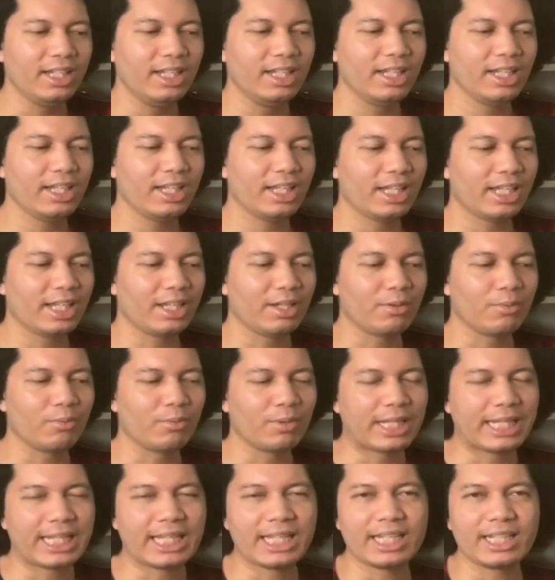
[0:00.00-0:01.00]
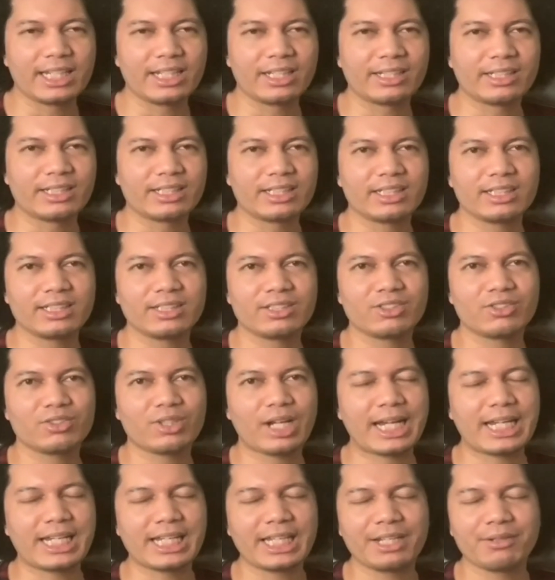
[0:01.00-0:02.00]
he went and
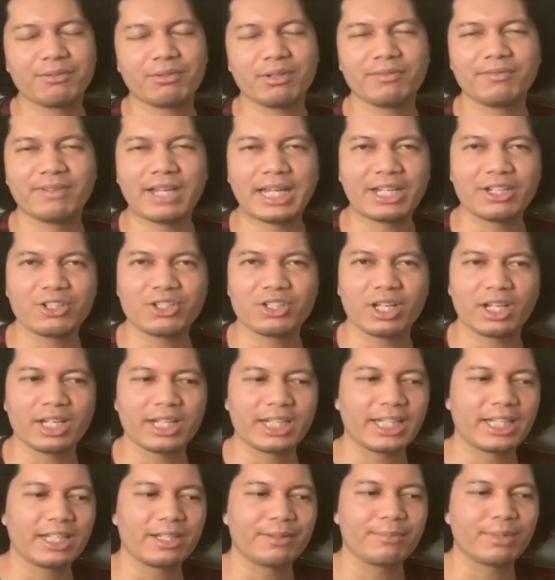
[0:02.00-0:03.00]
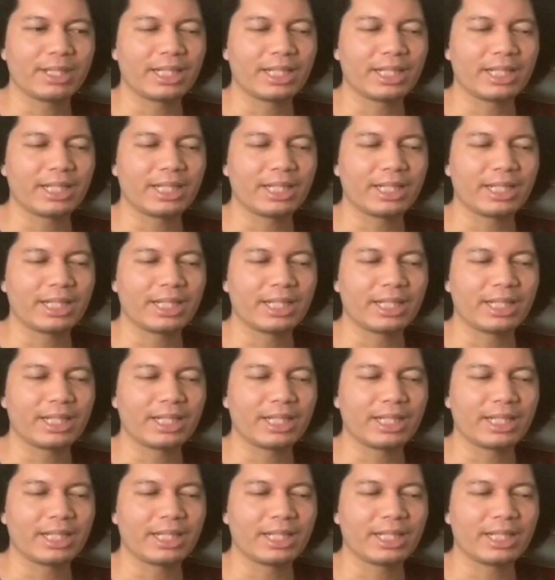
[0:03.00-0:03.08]
tried to get revenge on him,